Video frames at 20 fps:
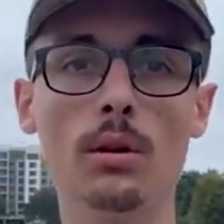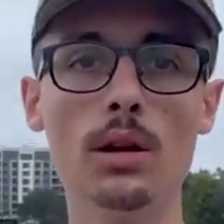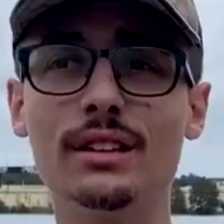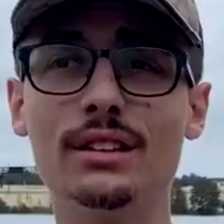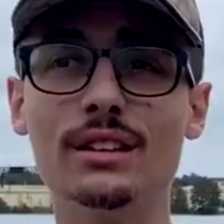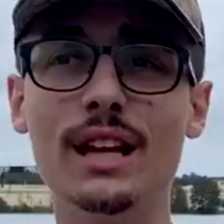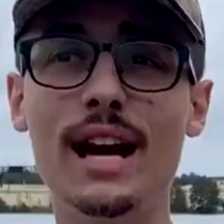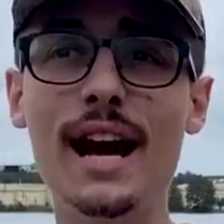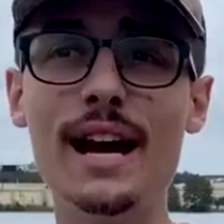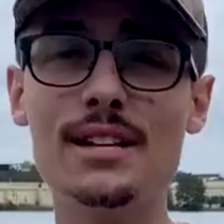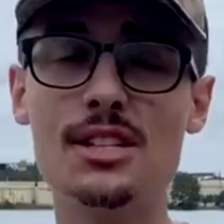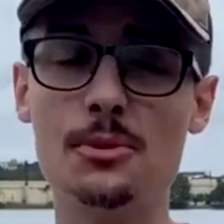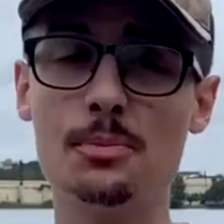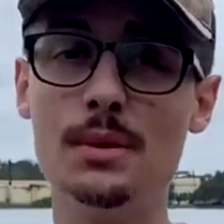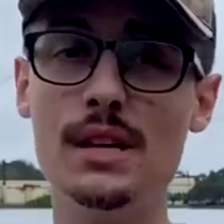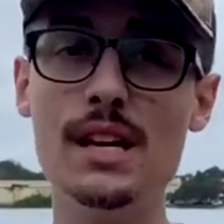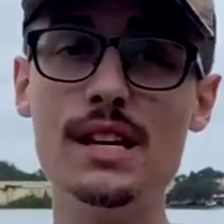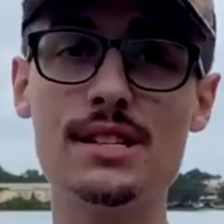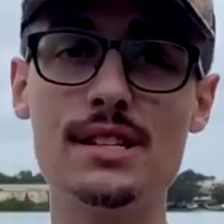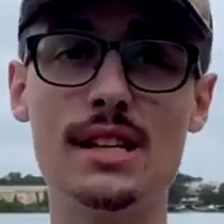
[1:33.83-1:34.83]
The last
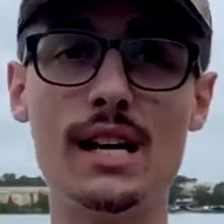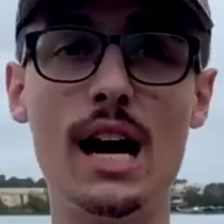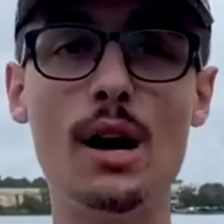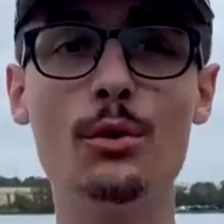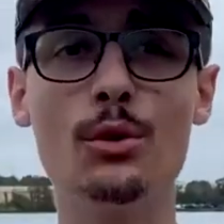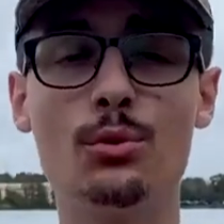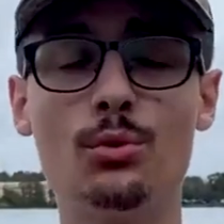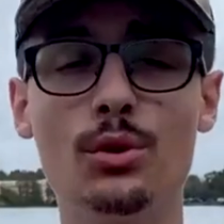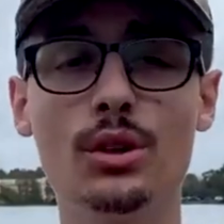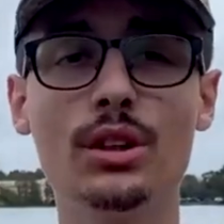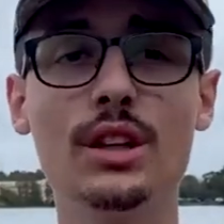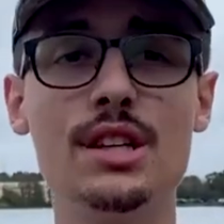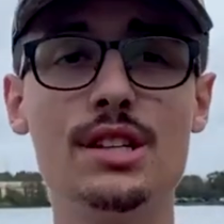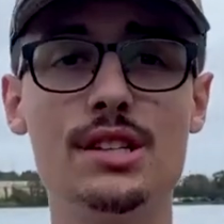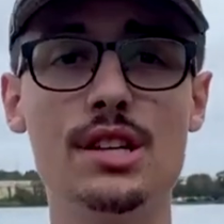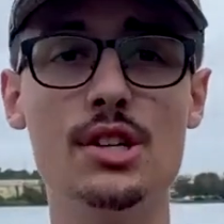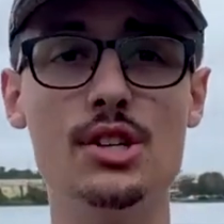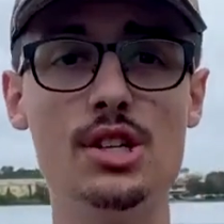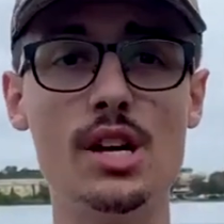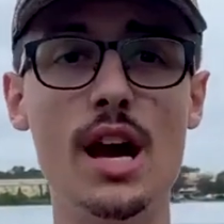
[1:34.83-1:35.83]
piece that I would really
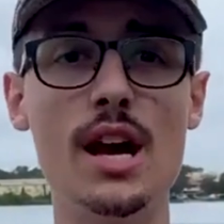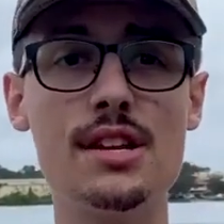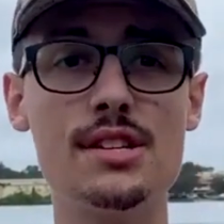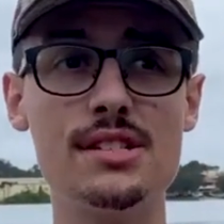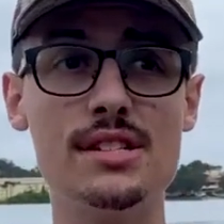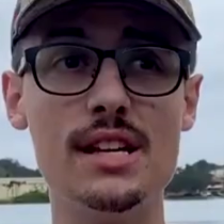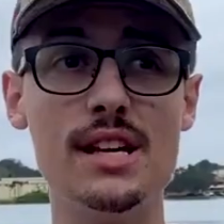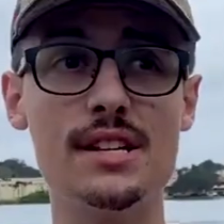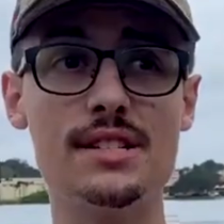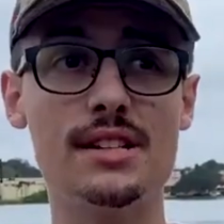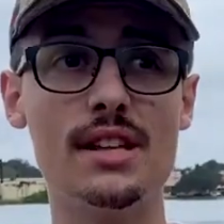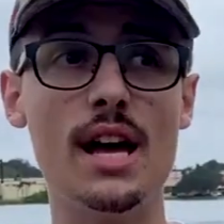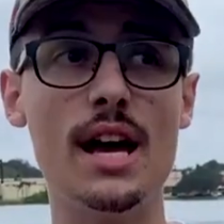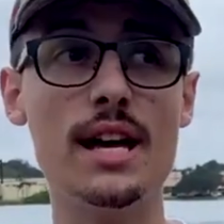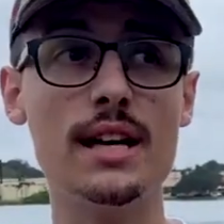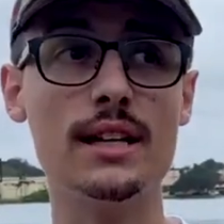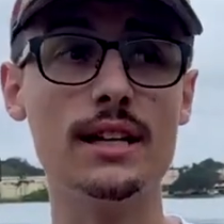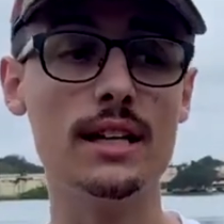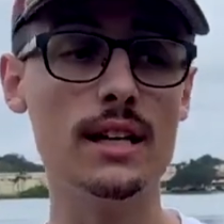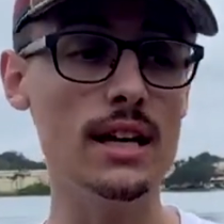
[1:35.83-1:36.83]
suggest is
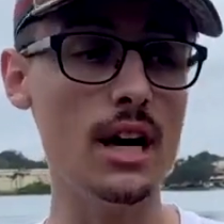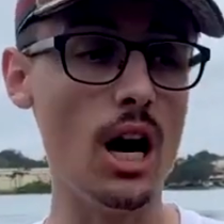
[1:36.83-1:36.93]
like